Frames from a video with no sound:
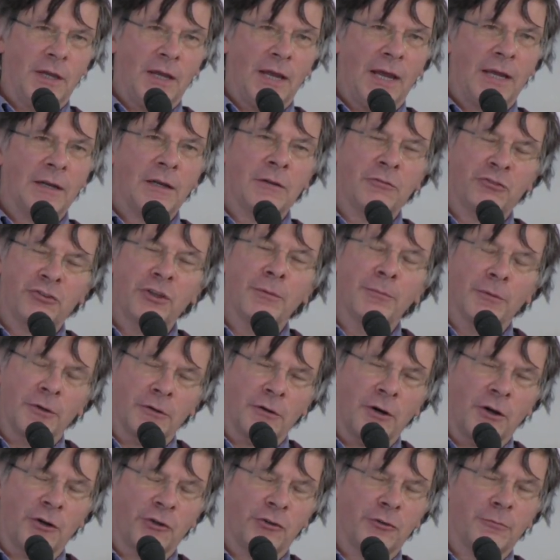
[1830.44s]
And a
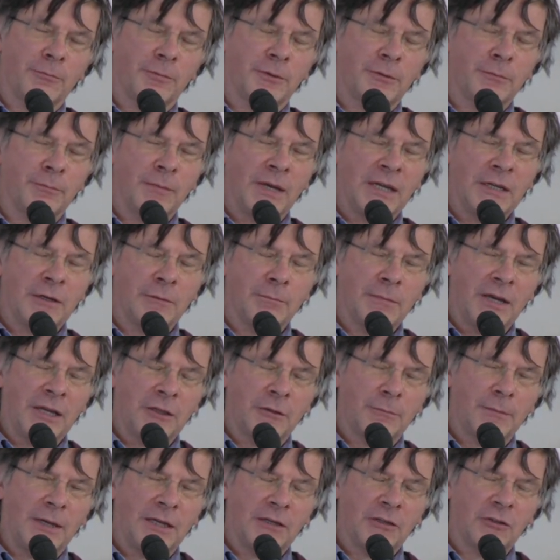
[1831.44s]
similar argument being made in
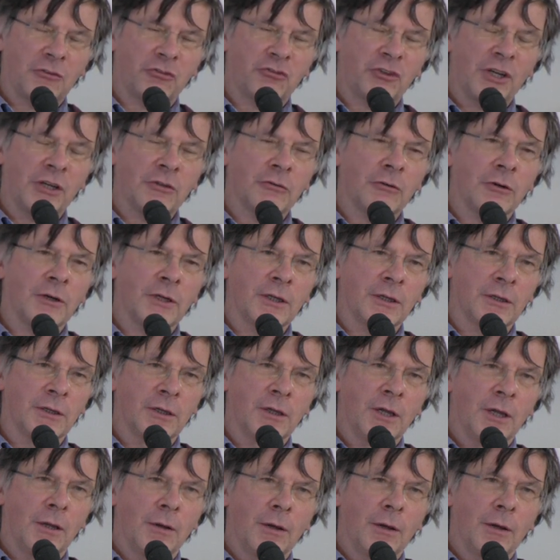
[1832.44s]
mathematics generally.